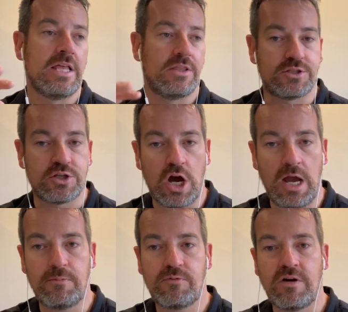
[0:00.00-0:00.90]
the
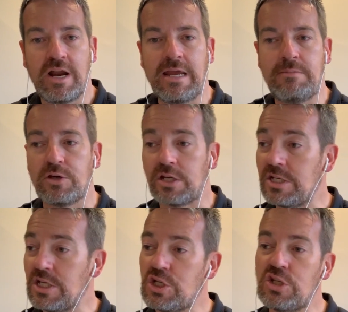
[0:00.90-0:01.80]
time frame, the
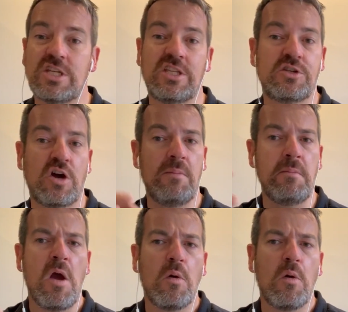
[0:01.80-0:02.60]
conditions at the time?